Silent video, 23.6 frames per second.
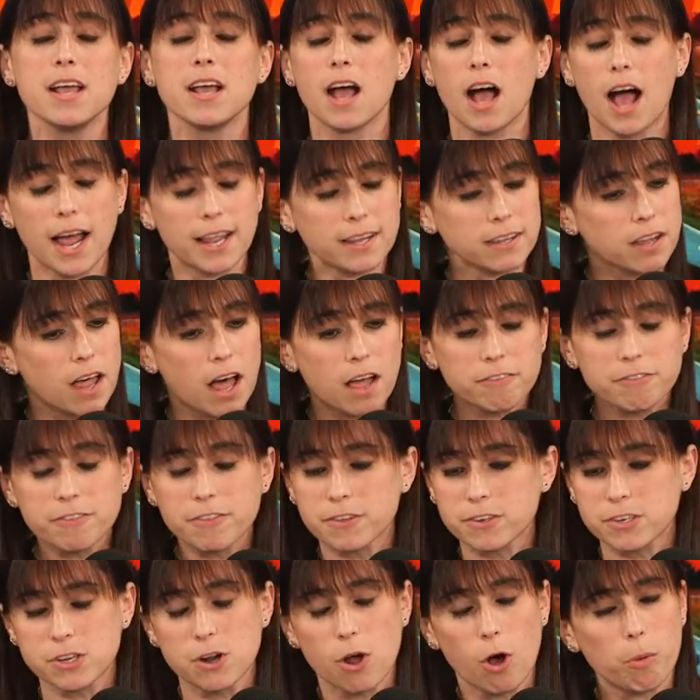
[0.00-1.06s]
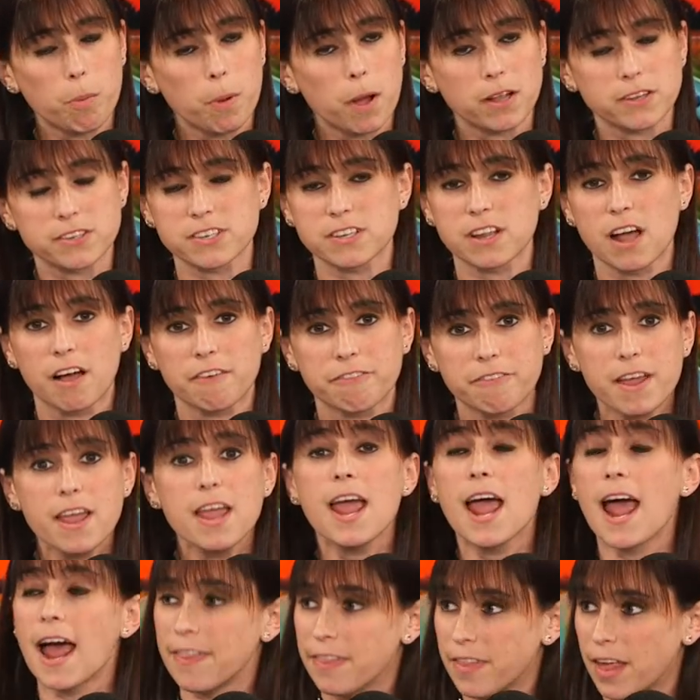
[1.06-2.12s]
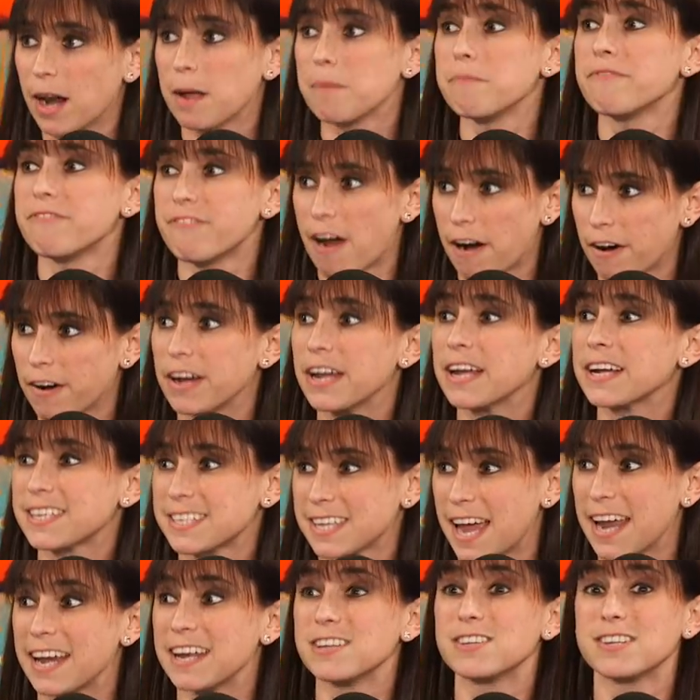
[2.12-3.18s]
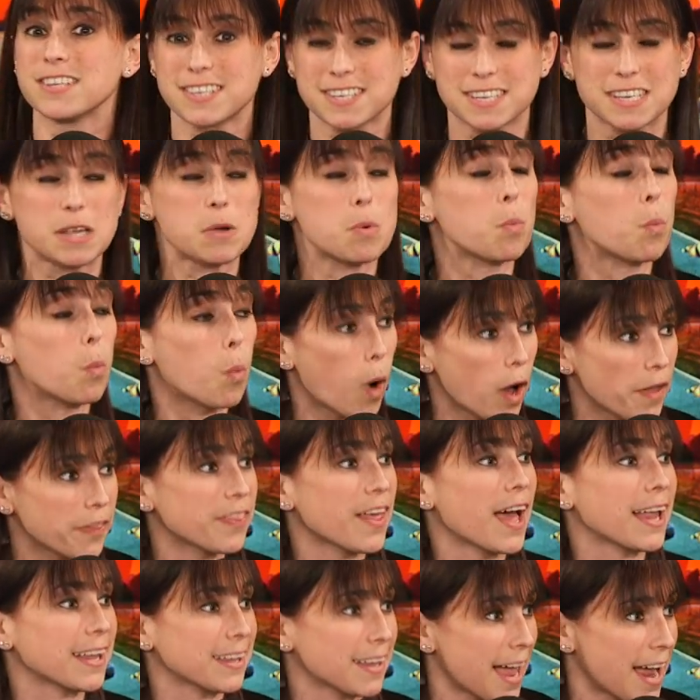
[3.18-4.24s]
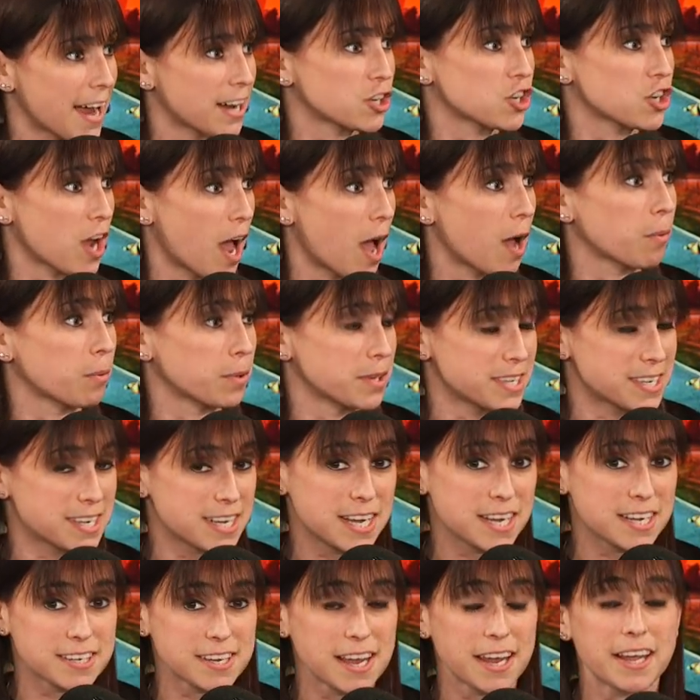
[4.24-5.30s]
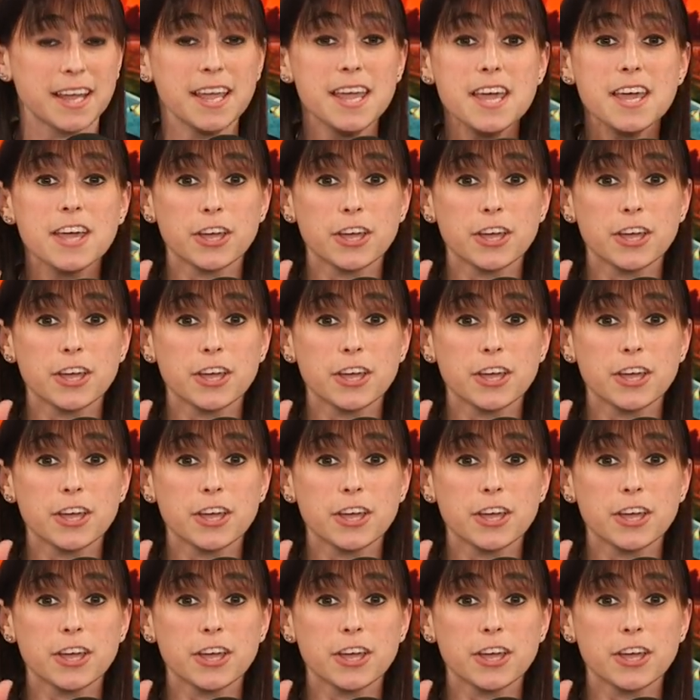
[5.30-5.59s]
I loved the snowball stuff, and then I'm very excited to see what that last shot was teasing.